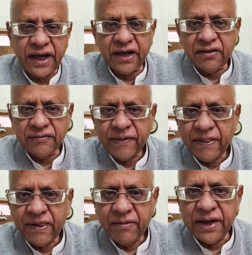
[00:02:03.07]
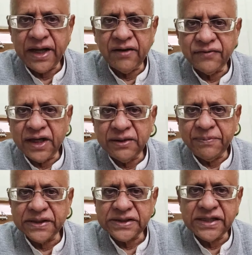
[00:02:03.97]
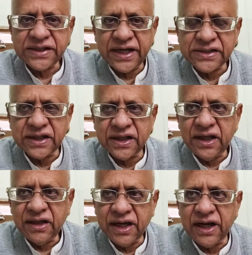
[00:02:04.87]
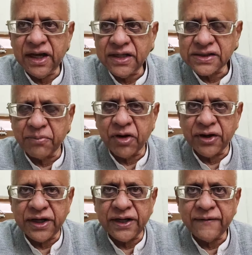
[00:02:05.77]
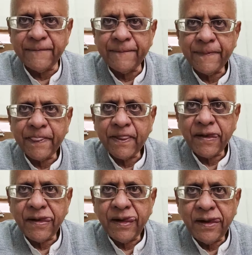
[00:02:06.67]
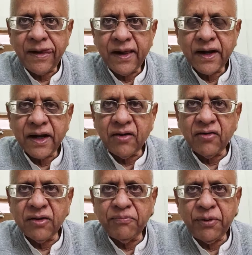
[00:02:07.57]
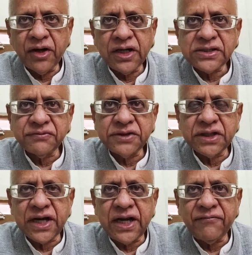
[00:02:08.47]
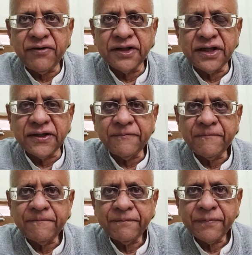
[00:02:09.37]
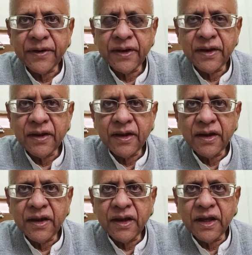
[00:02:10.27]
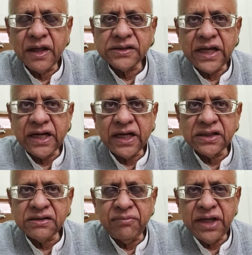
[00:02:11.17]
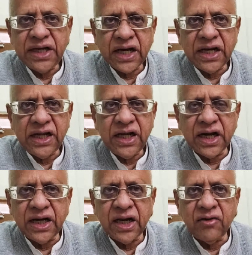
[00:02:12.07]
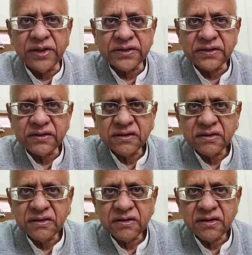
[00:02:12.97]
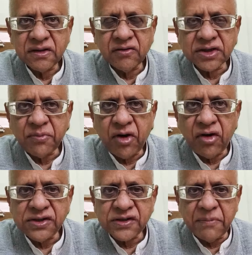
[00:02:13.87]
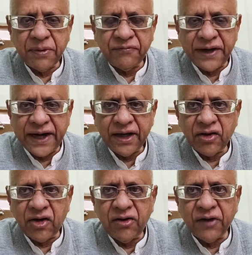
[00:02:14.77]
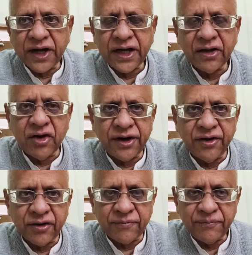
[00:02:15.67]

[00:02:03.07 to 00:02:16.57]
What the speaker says: like many of the other princely states in the Indian subcontinent. Now, importance of Chitral further is that it is immediately contiguous to a small strip of land called Wakhan Corridor.